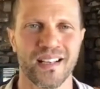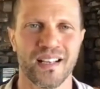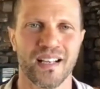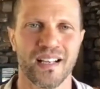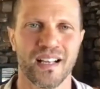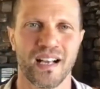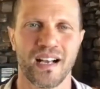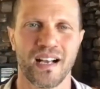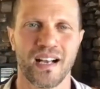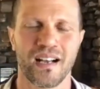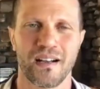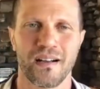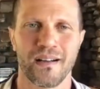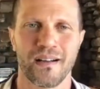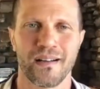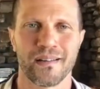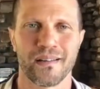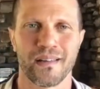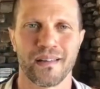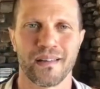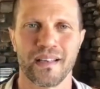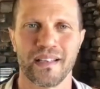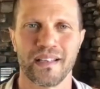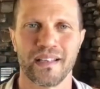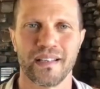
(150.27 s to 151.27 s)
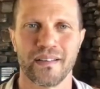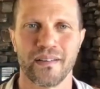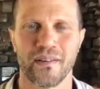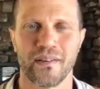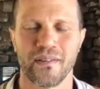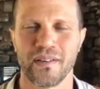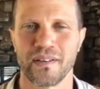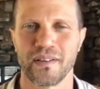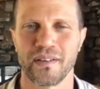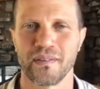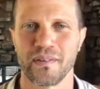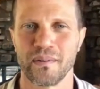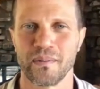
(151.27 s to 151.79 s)

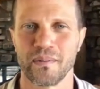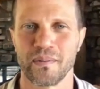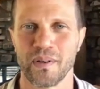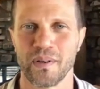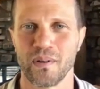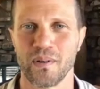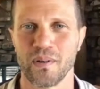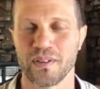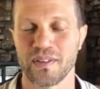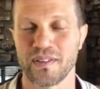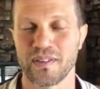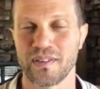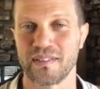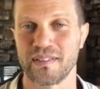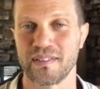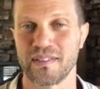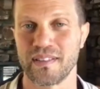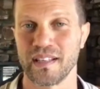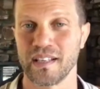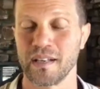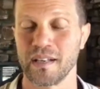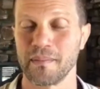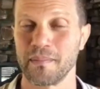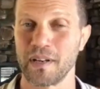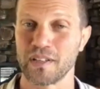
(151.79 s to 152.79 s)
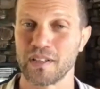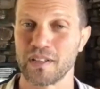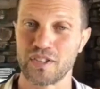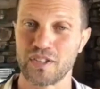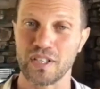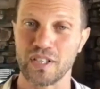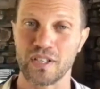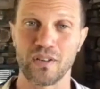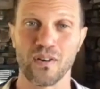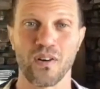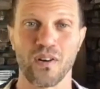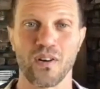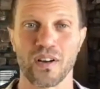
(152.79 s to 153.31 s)
and we all think about
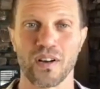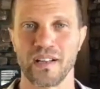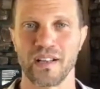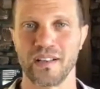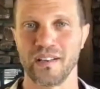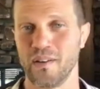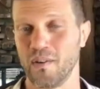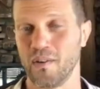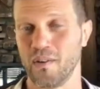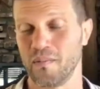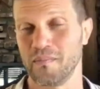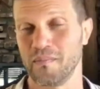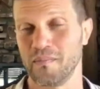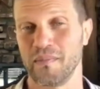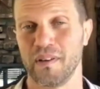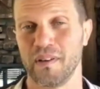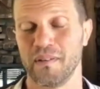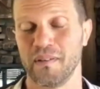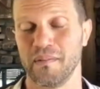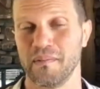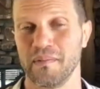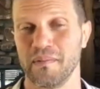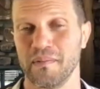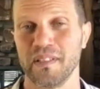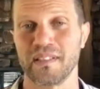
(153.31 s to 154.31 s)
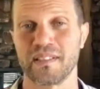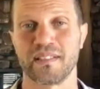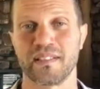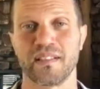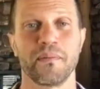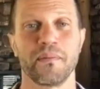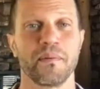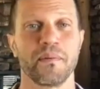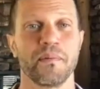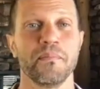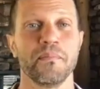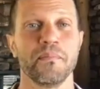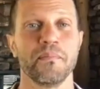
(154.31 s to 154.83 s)
Qigong and it's
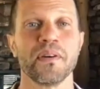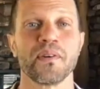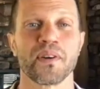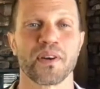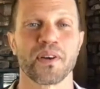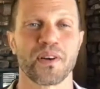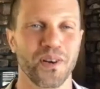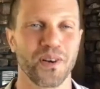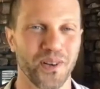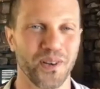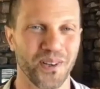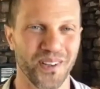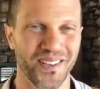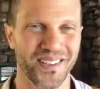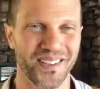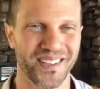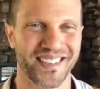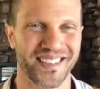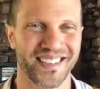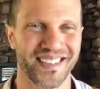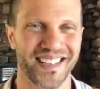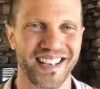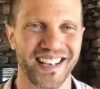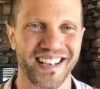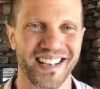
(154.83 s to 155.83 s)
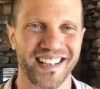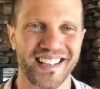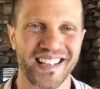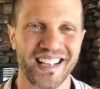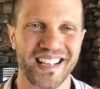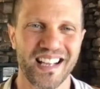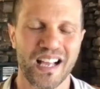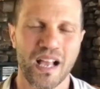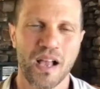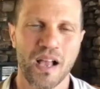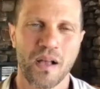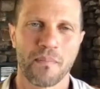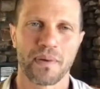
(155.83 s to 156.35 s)
some miracle. Yeah.
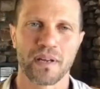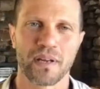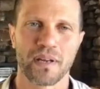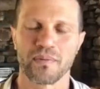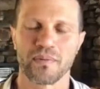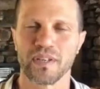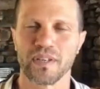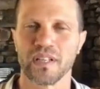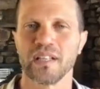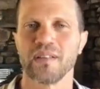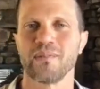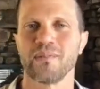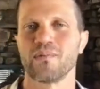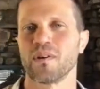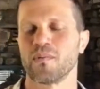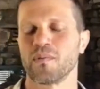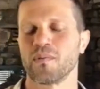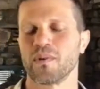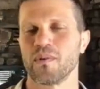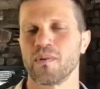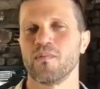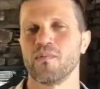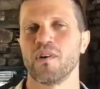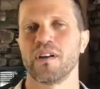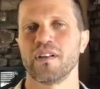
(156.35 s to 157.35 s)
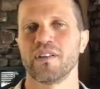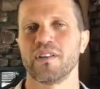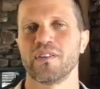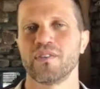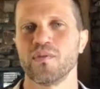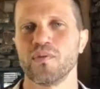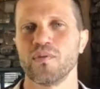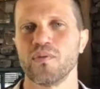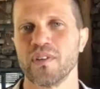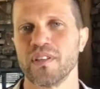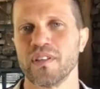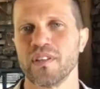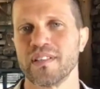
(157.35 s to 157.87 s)
But really what we want to
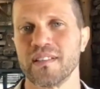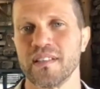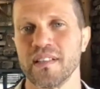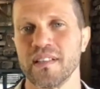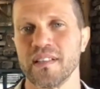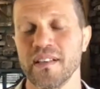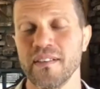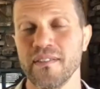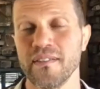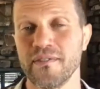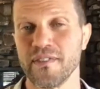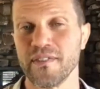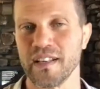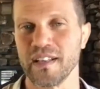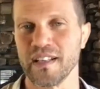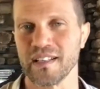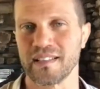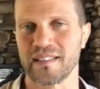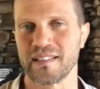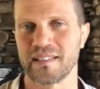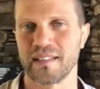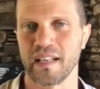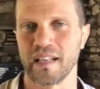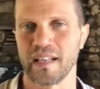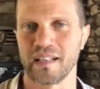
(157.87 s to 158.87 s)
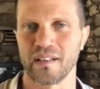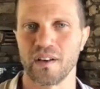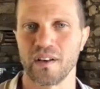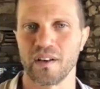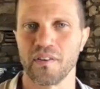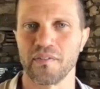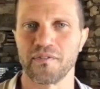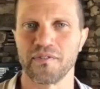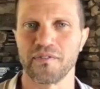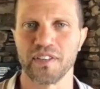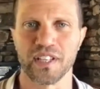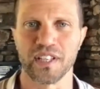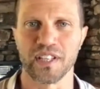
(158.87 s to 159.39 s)
do is live in a state
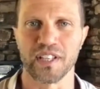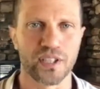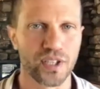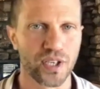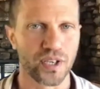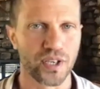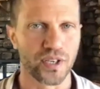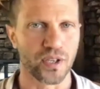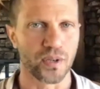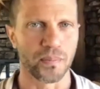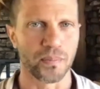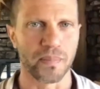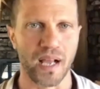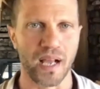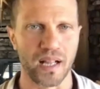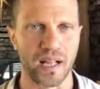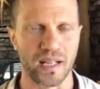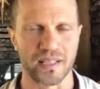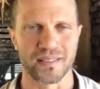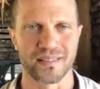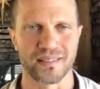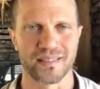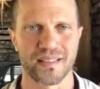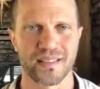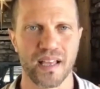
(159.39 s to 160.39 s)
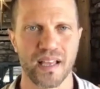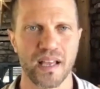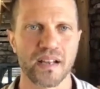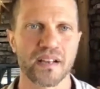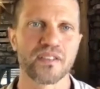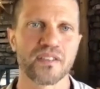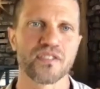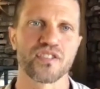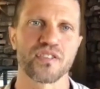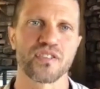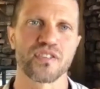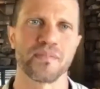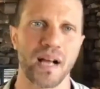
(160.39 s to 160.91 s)
of internal balance,
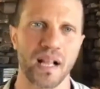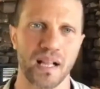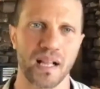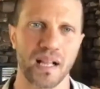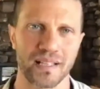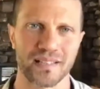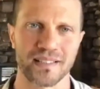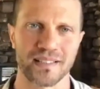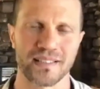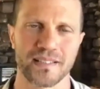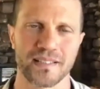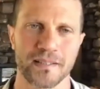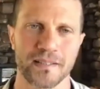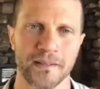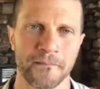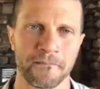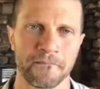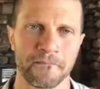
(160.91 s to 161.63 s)
energy balance.